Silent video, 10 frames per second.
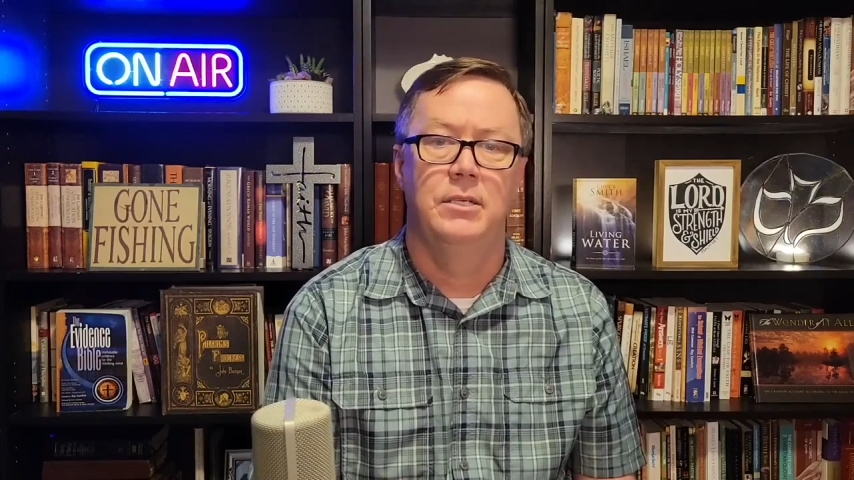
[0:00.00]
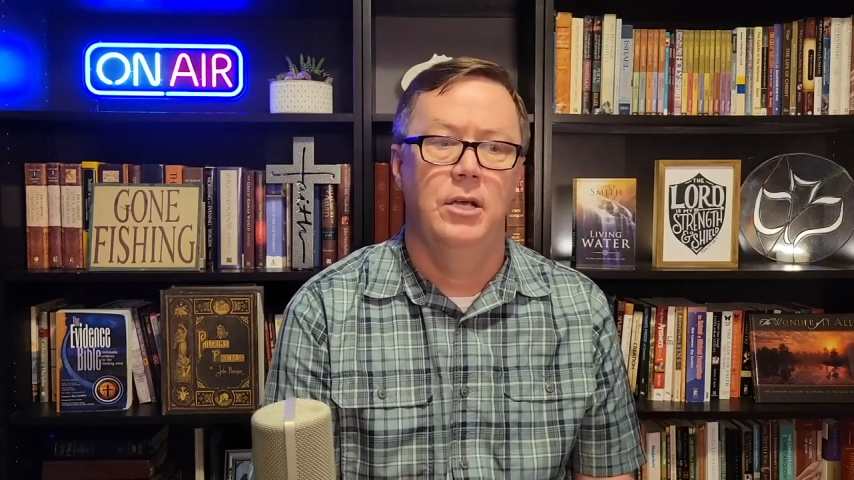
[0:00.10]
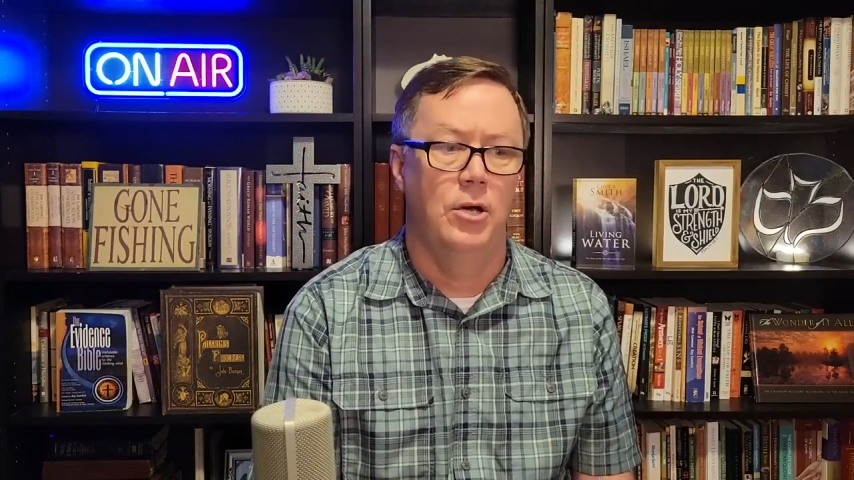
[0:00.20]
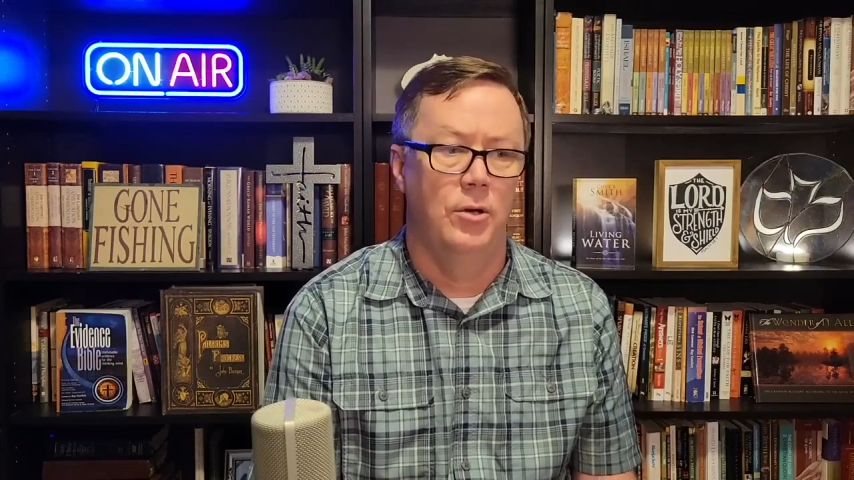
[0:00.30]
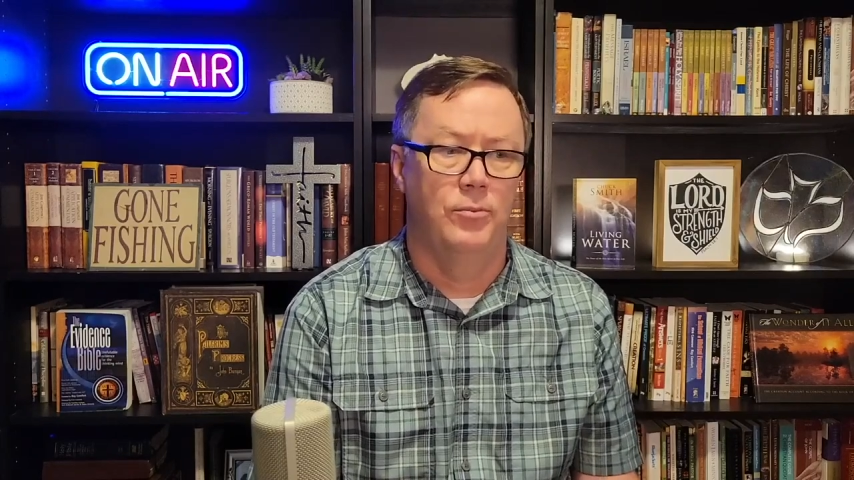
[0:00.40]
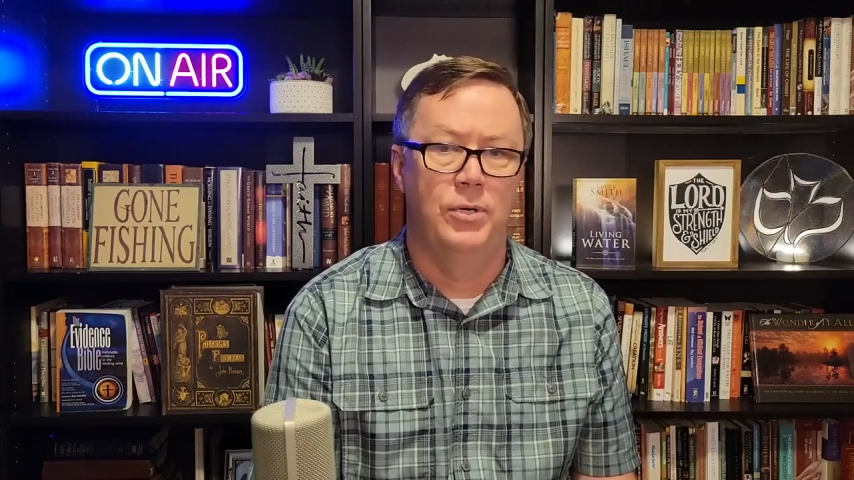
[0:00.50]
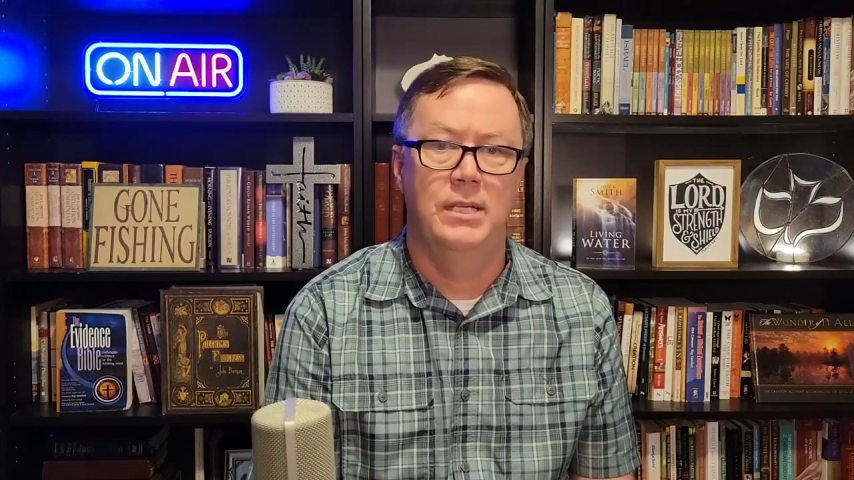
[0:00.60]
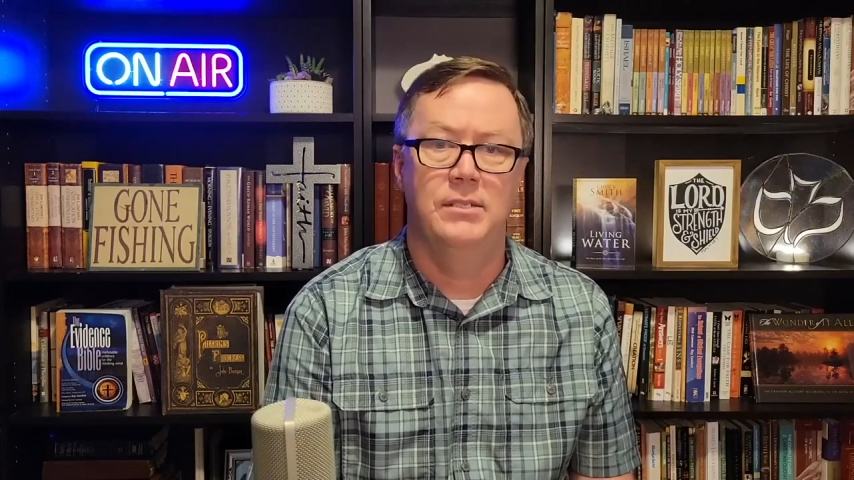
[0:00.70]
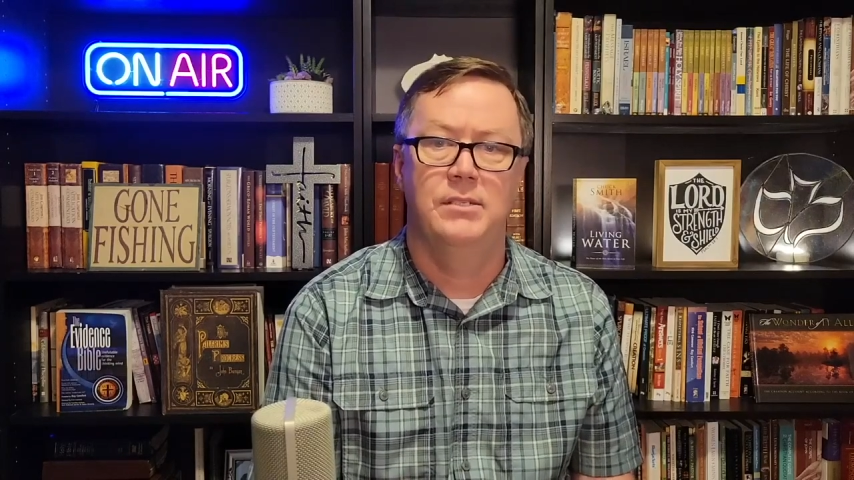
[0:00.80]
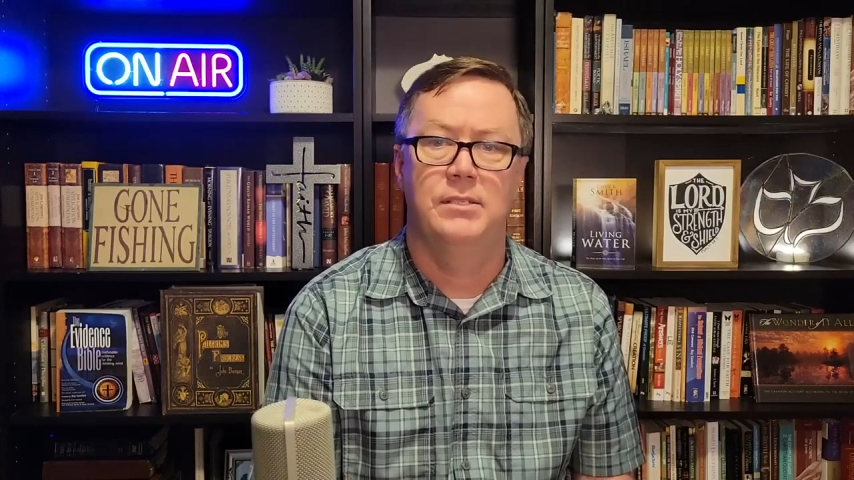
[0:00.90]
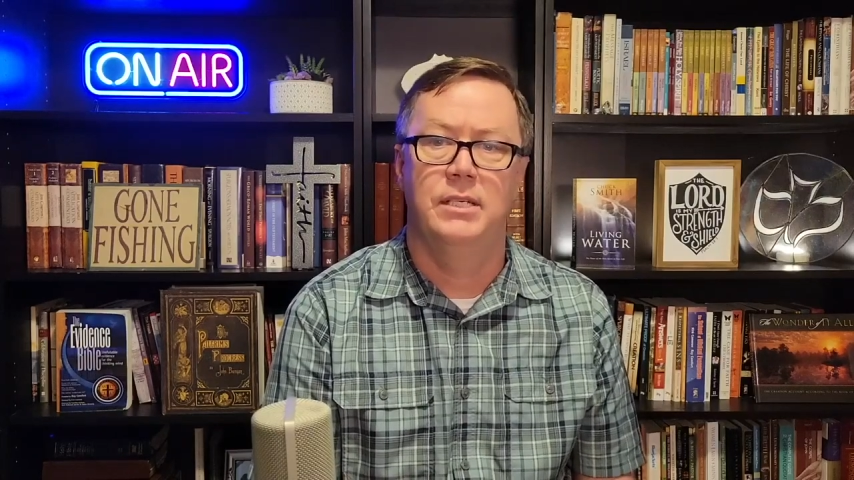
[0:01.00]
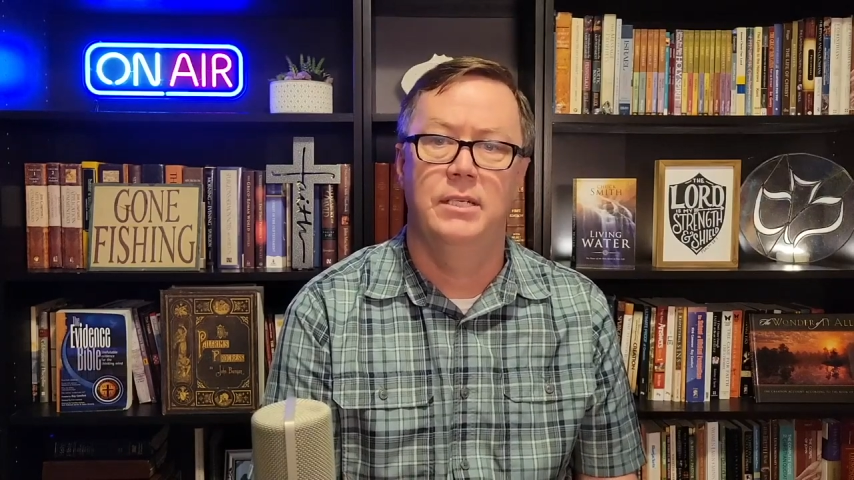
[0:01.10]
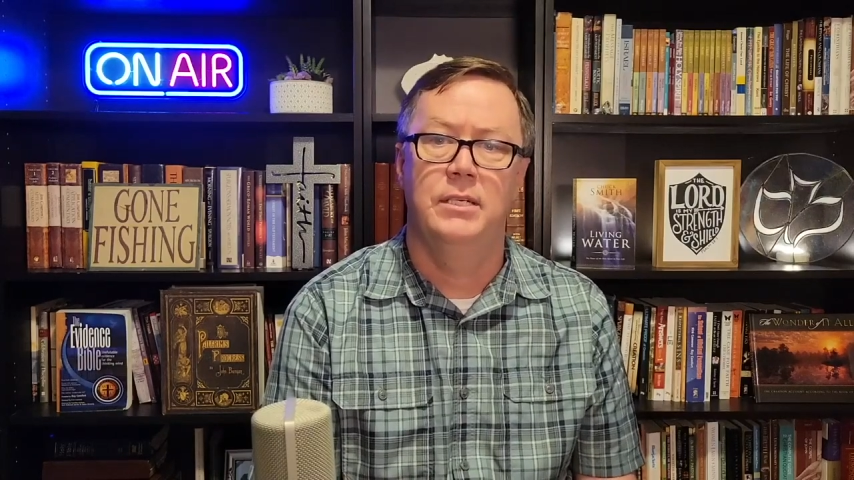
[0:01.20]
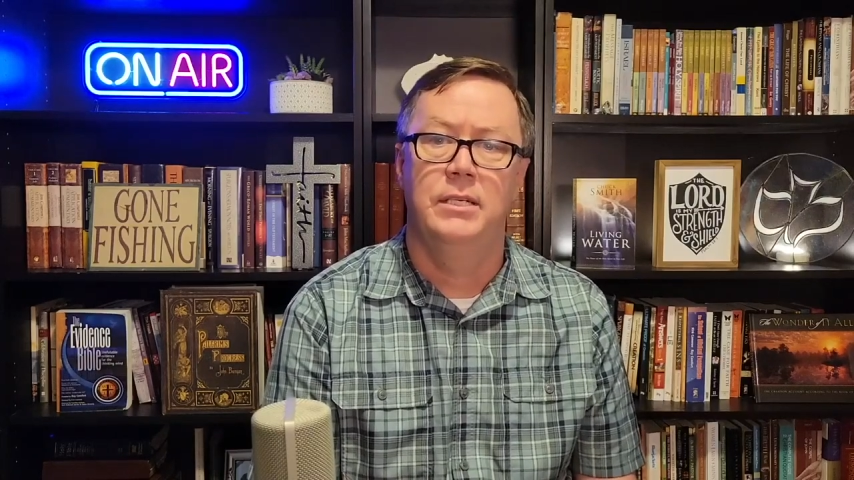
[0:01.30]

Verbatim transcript: all present sin,